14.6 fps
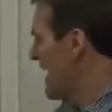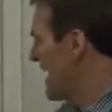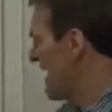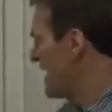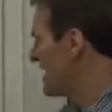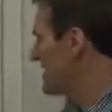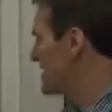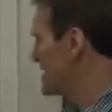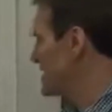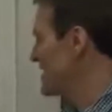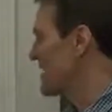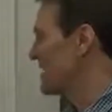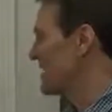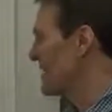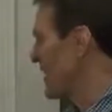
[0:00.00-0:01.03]
Any
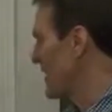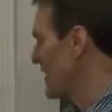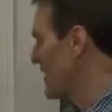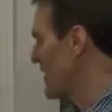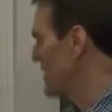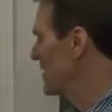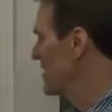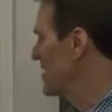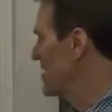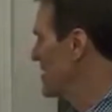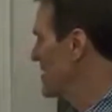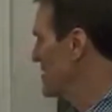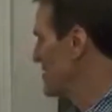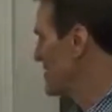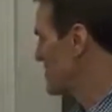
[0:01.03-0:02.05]
discount factor,
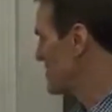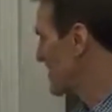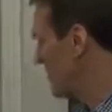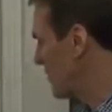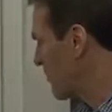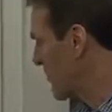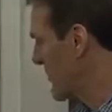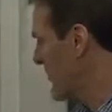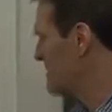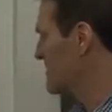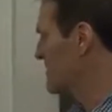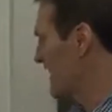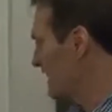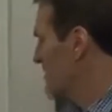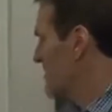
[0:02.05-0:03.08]
such that the price,
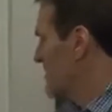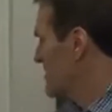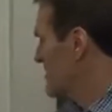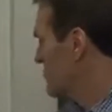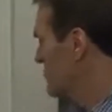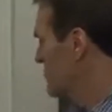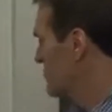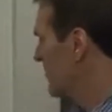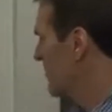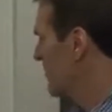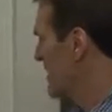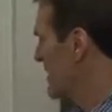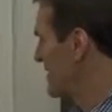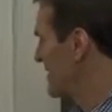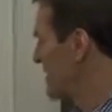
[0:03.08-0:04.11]
this is just
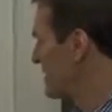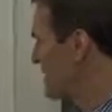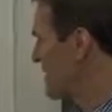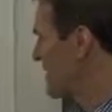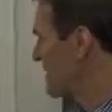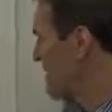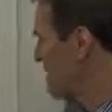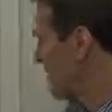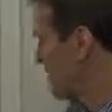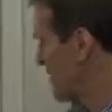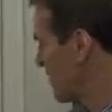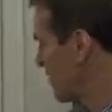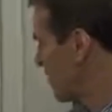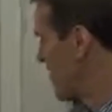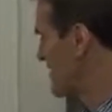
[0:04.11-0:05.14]
defines a discount factor. The
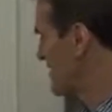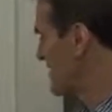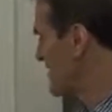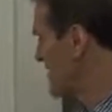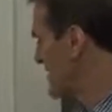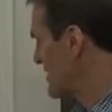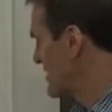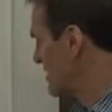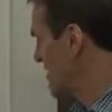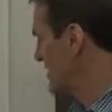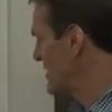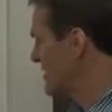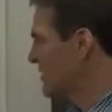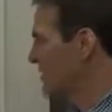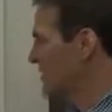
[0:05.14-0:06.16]
price is the
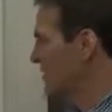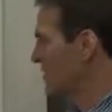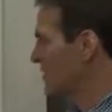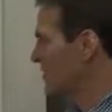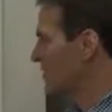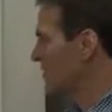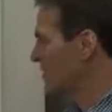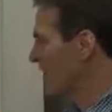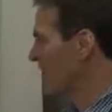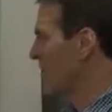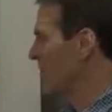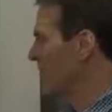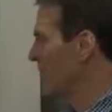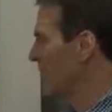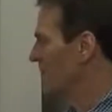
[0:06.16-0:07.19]
expected discounted
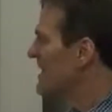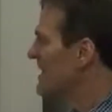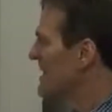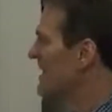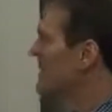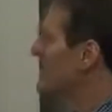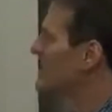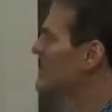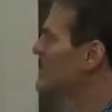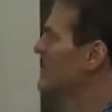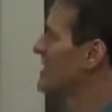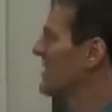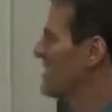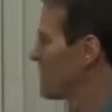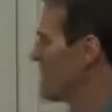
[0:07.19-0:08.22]
payoff. any
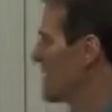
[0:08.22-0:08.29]
discount